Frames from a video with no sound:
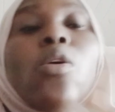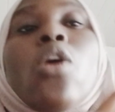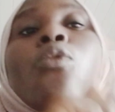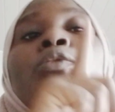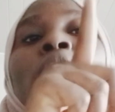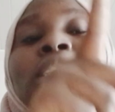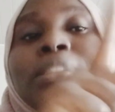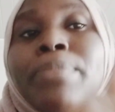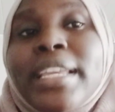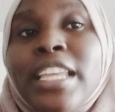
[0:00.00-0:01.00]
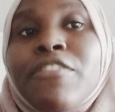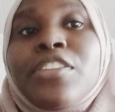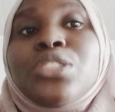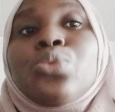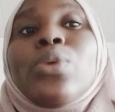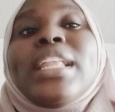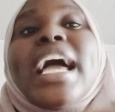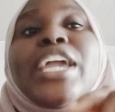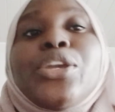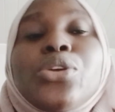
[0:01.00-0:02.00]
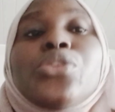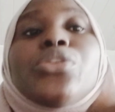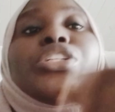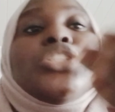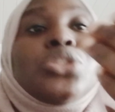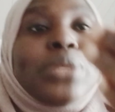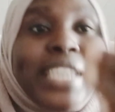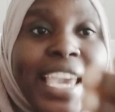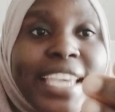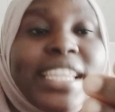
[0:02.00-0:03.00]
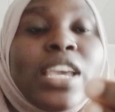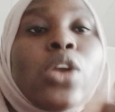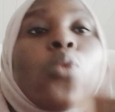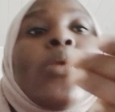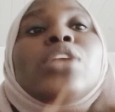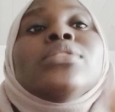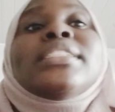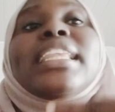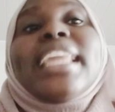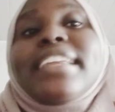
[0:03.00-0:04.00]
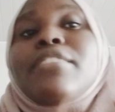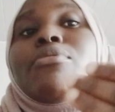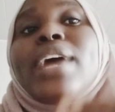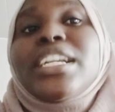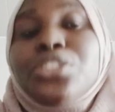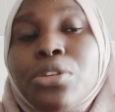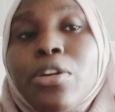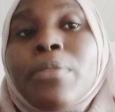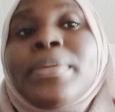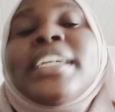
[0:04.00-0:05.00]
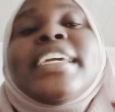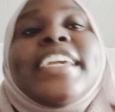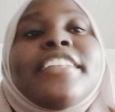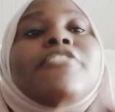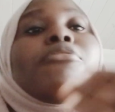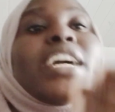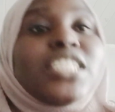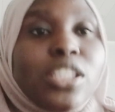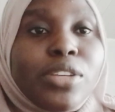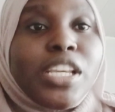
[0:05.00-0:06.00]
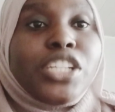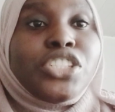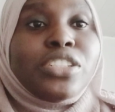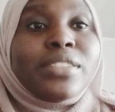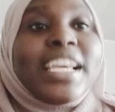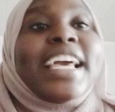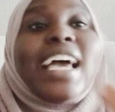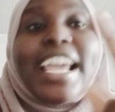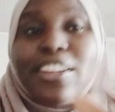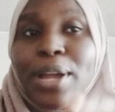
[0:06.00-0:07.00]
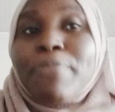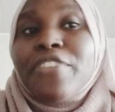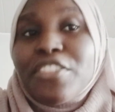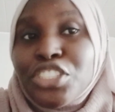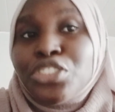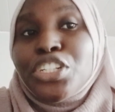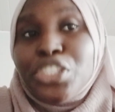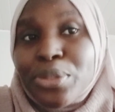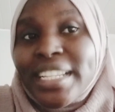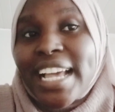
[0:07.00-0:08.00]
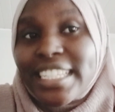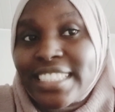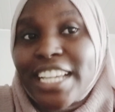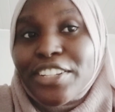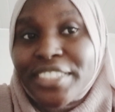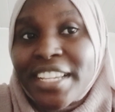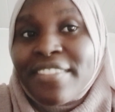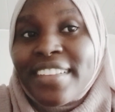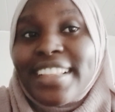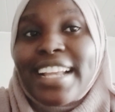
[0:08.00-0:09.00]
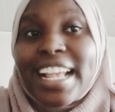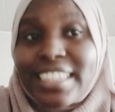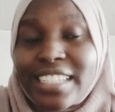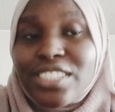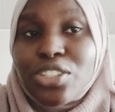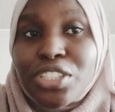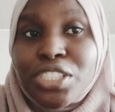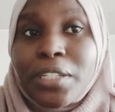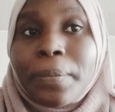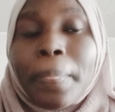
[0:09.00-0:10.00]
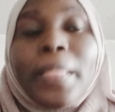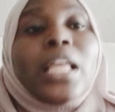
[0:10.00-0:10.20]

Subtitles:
or what benefit what are you going to gain when you select the right crop in the right location. And I'm very sure you know the answer yourself at this junction.